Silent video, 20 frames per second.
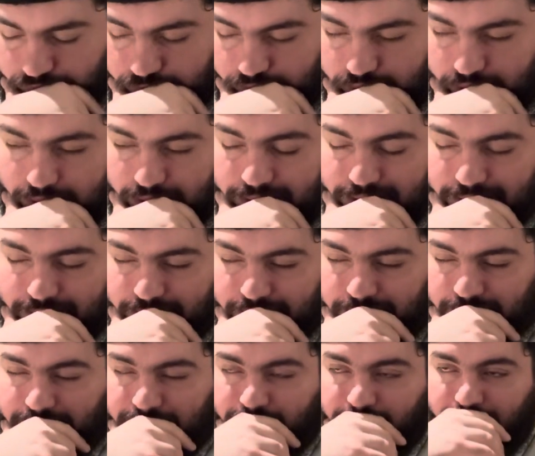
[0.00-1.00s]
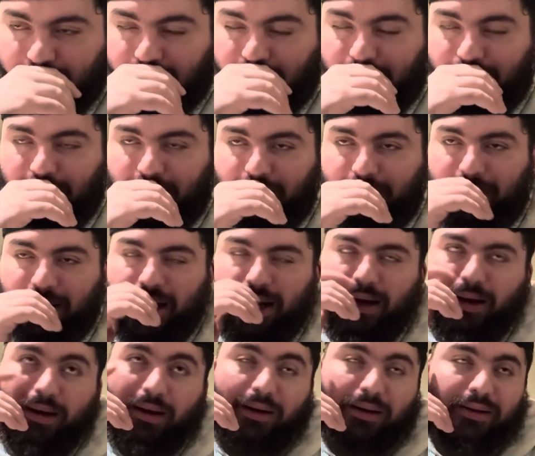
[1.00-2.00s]
This is gonna be
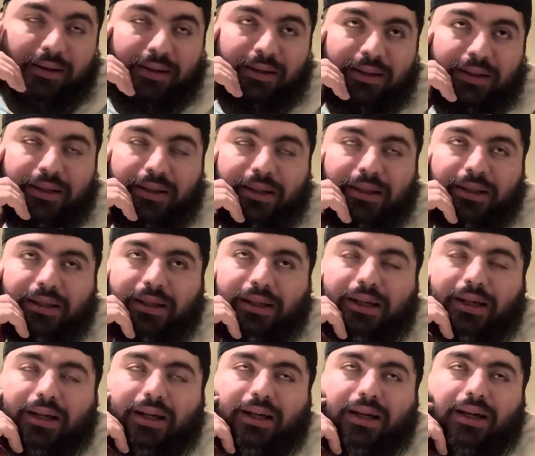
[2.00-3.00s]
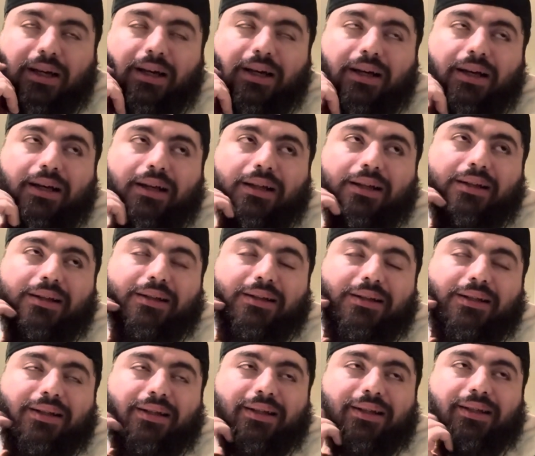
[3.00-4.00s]
about the
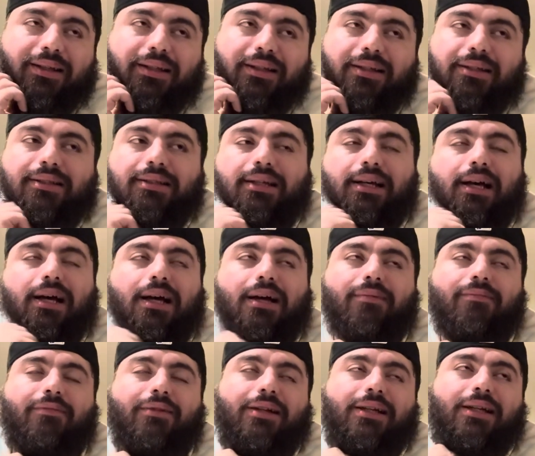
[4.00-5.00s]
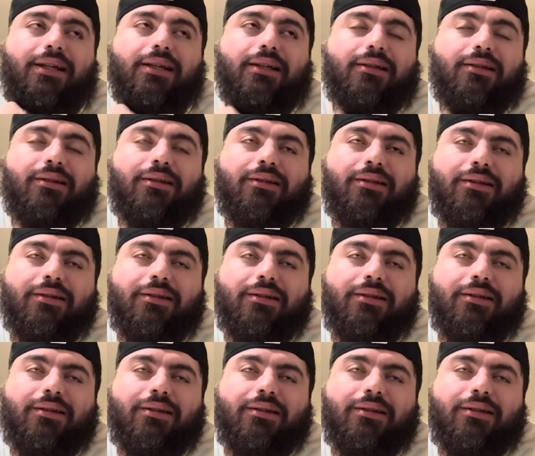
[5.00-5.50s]
time when.